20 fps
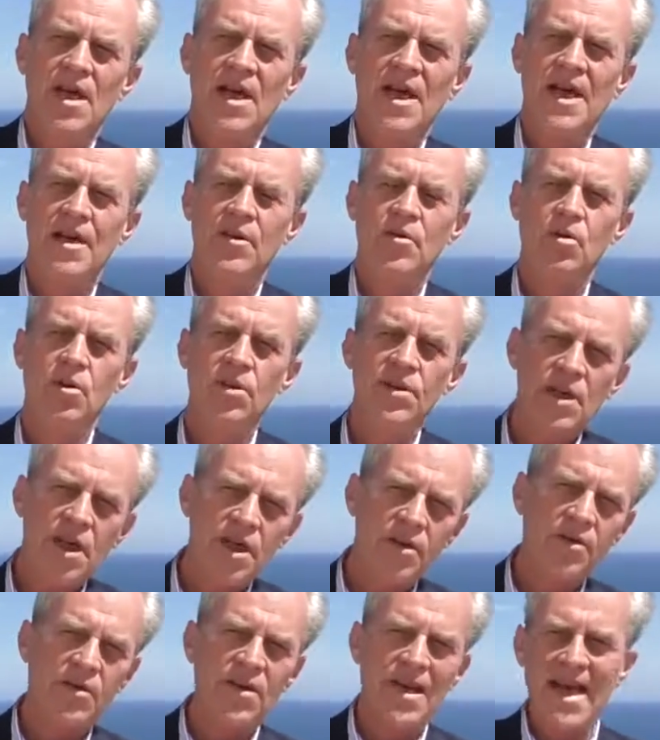and all the
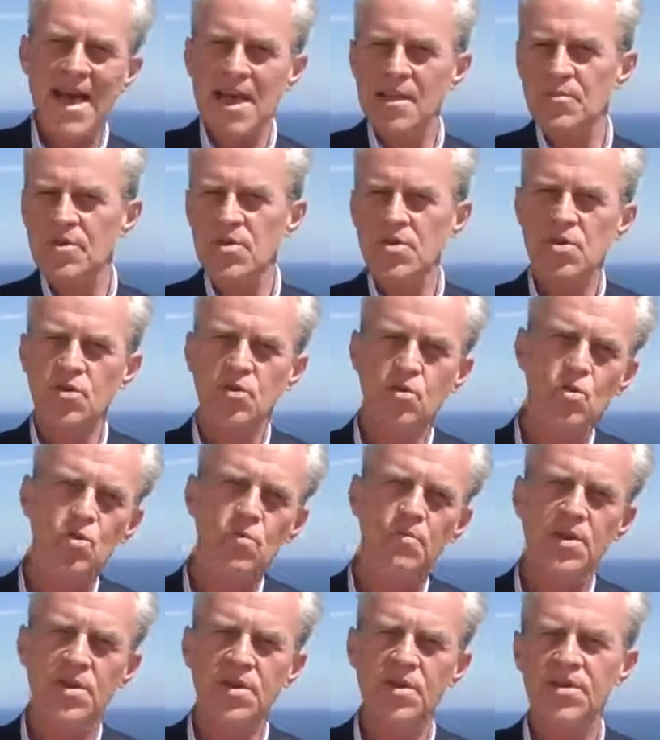other alignments,
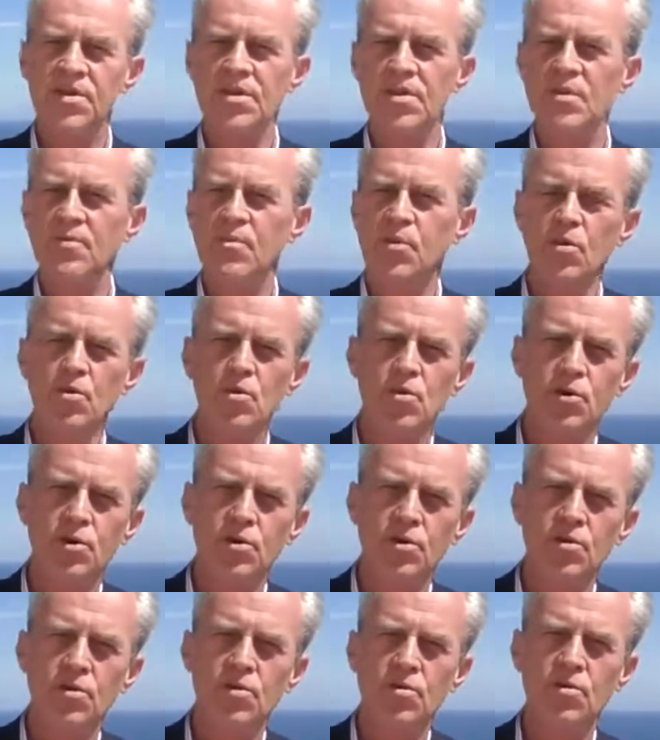Jupiter,
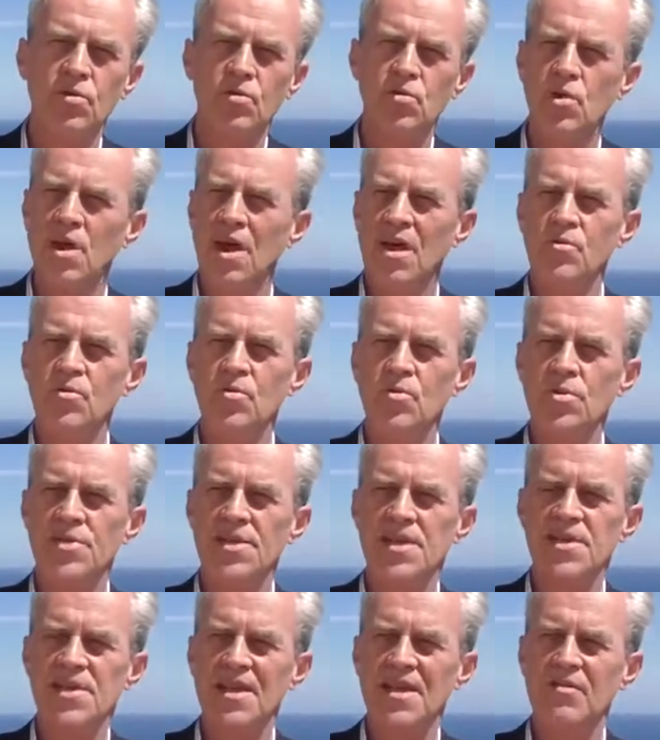Pluto,
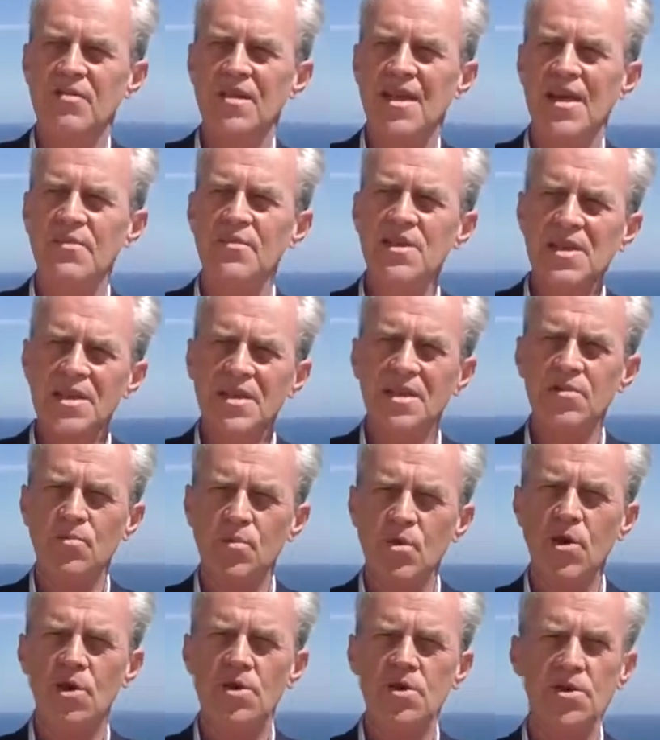Uranus, etc., everything that
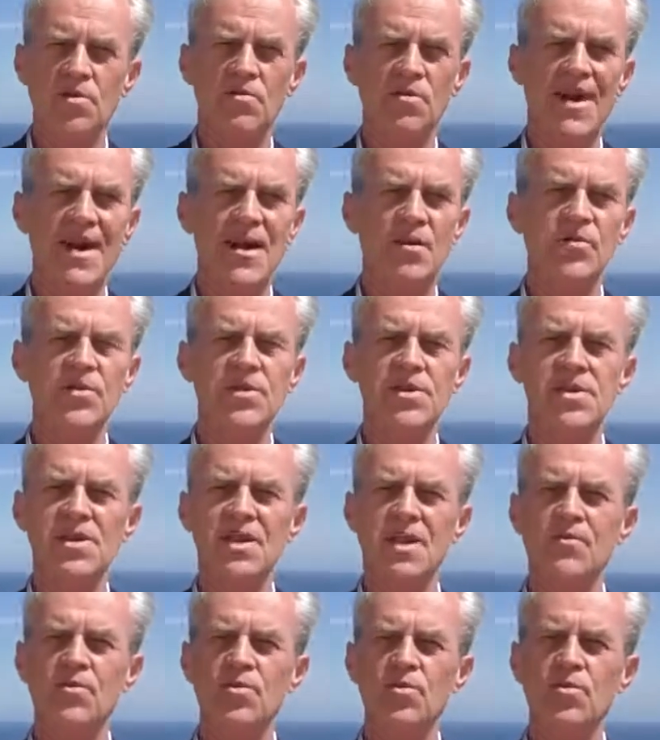works around this
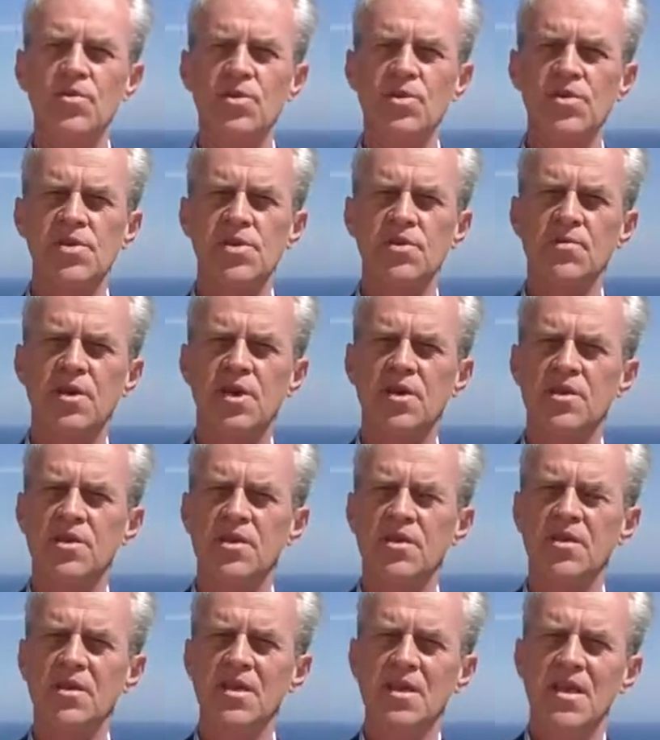Neptune
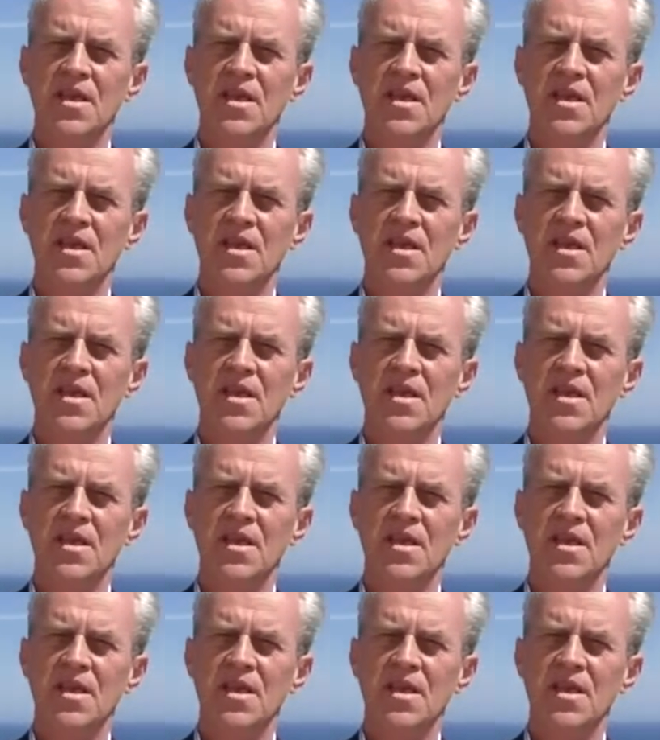construction